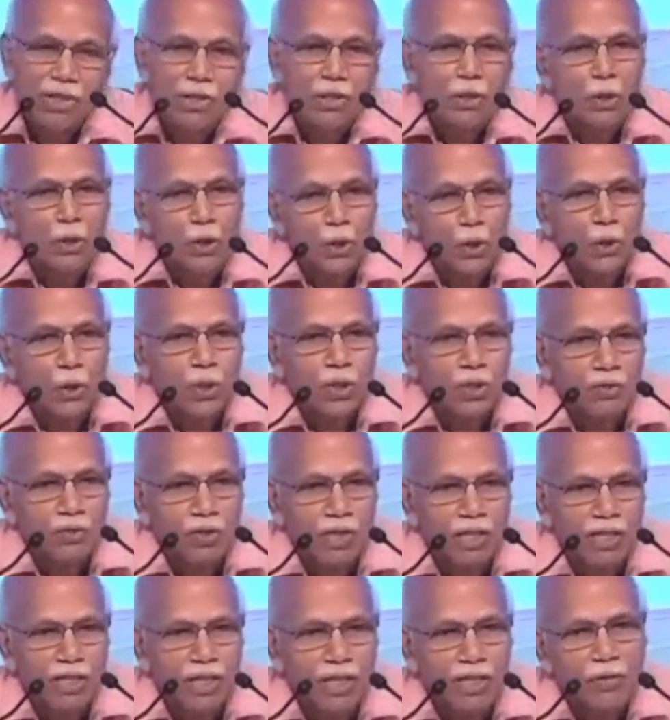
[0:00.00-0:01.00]
to the world that you have
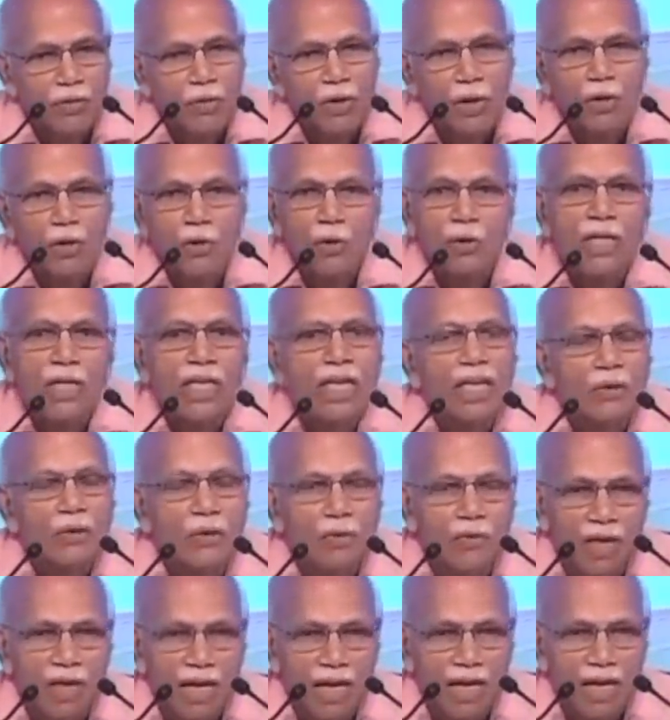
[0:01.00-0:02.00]
not only lived well,
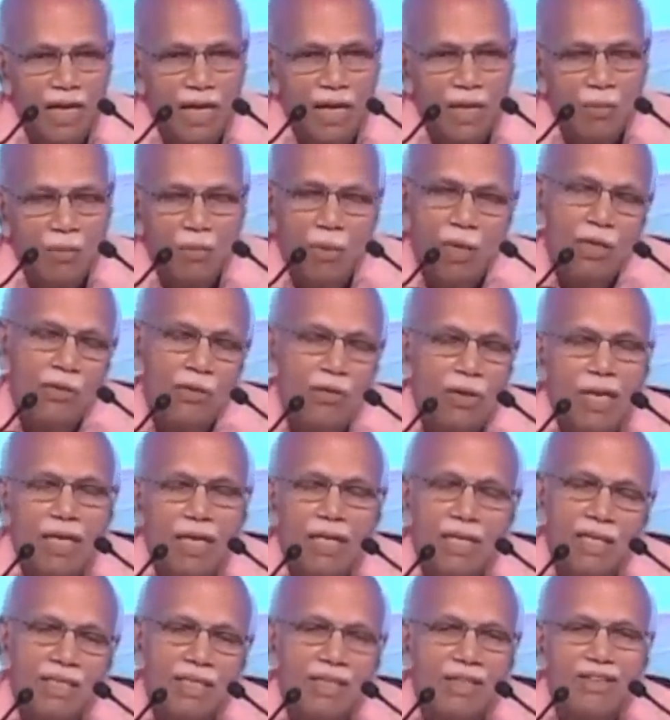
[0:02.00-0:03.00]
but you have let others
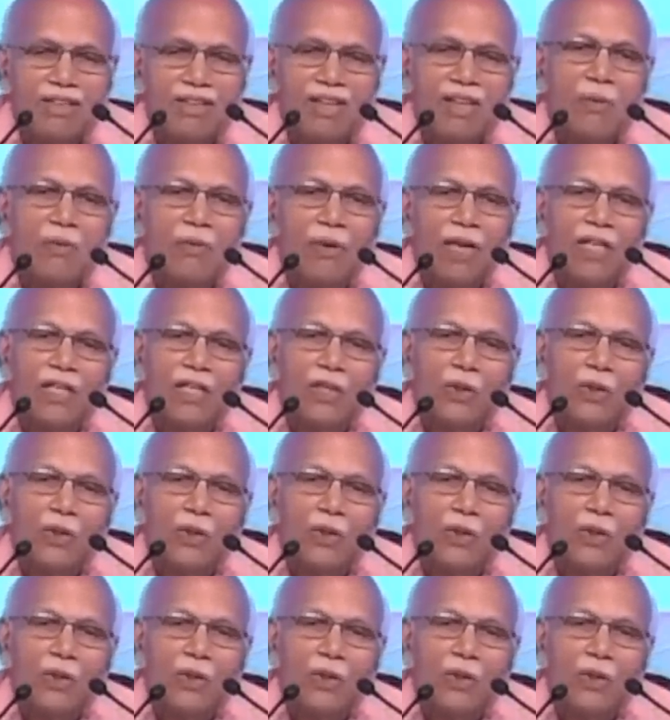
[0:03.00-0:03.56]
live well too.